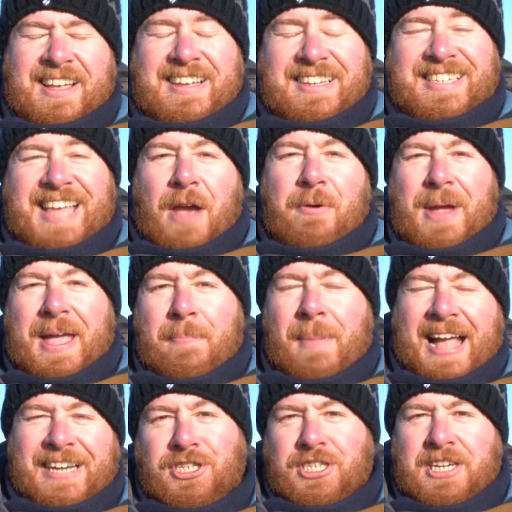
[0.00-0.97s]
So
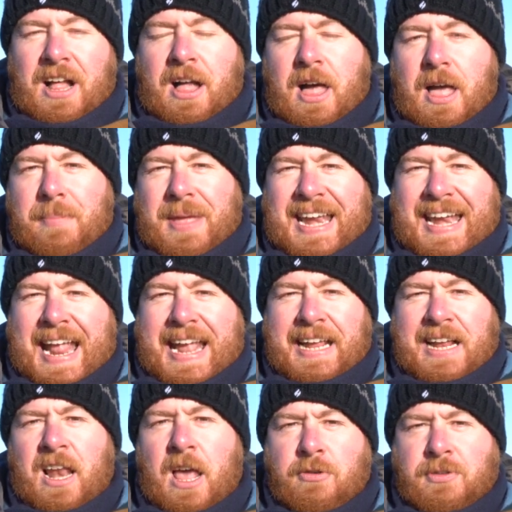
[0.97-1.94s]
imagine I'm in an
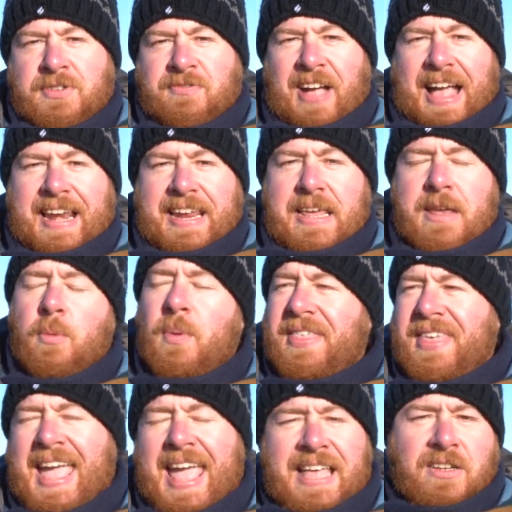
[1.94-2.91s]
enclosed valley
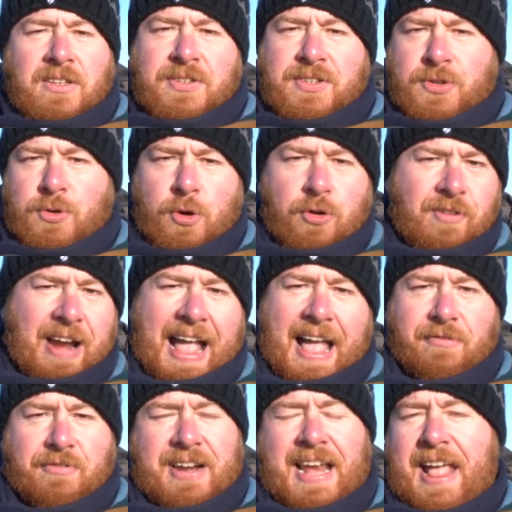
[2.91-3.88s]
with hills all
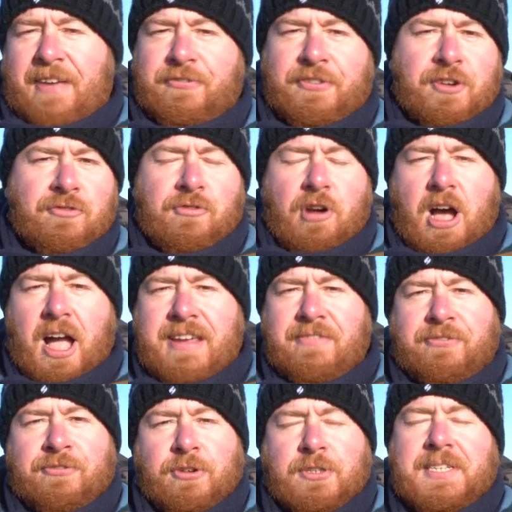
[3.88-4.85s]
around, left and right,
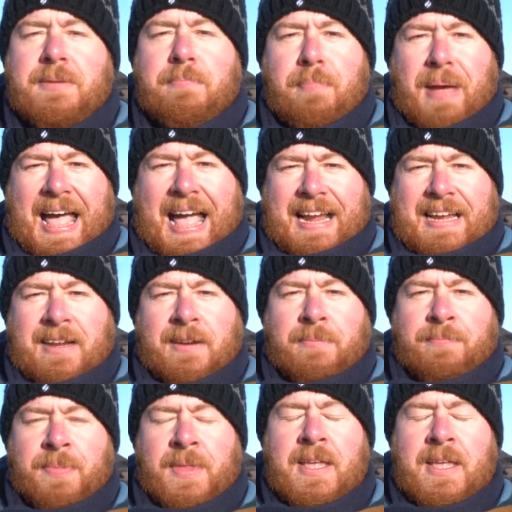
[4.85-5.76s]
front and back.